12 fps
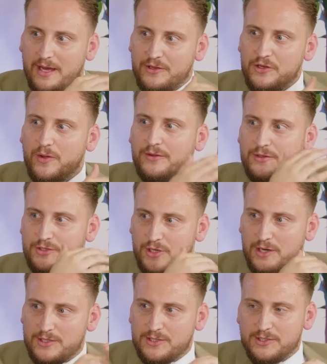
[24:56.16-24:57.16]
and you had the
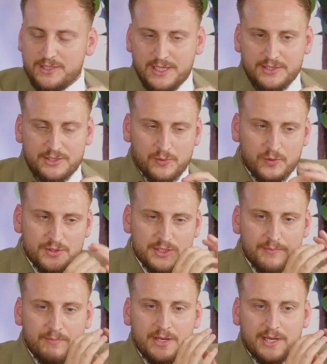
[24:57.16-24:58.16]
chart success towards
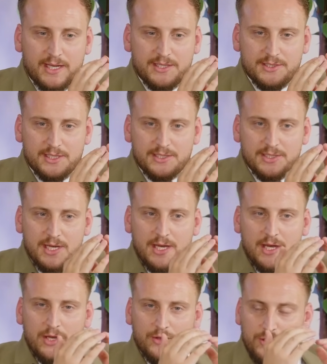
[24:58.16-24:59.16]
the mid '80s.
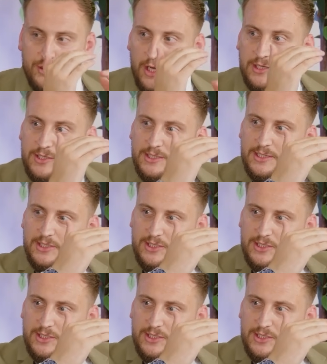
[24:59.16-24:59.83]
The chart success